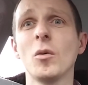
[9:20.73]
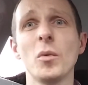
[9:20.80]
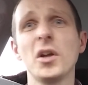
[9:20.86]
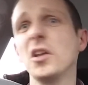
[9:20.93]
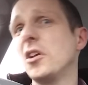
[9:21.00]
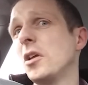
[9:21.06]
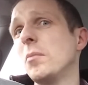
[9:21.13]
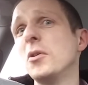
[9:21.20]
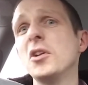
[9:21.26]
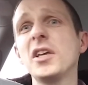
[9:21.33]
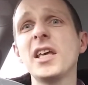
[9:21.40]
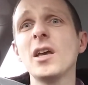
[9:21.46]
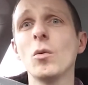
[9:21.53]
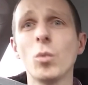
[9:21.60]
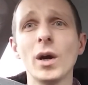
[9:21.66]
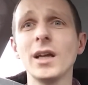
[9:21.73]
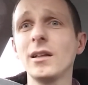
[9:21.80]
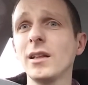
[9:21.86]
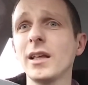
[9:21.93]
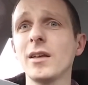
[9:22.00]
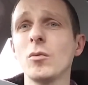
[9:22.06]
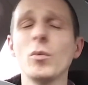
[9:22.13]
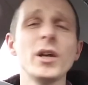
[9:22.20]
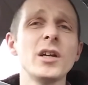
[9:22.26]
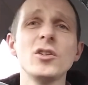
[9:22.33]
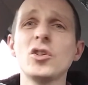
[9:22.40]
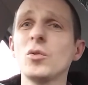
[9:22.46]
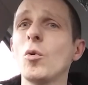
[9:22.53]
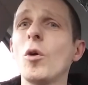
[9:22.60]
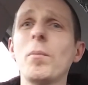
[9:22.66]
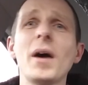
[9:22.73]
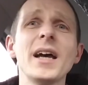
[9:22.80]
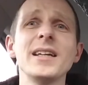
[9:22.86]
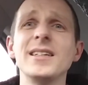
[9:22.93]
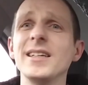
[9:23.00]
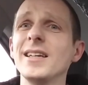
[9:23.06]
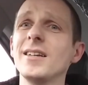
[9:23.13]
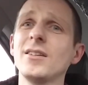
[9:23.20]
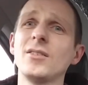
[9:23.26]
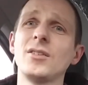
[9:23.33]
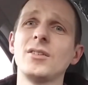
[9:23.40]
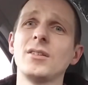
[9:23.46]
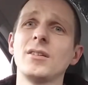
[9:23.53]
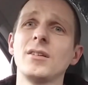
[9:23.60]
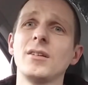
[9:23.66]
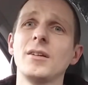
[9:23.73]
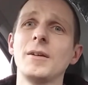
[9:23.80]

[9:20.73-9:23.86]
We can communicate widely. We can swap ideas.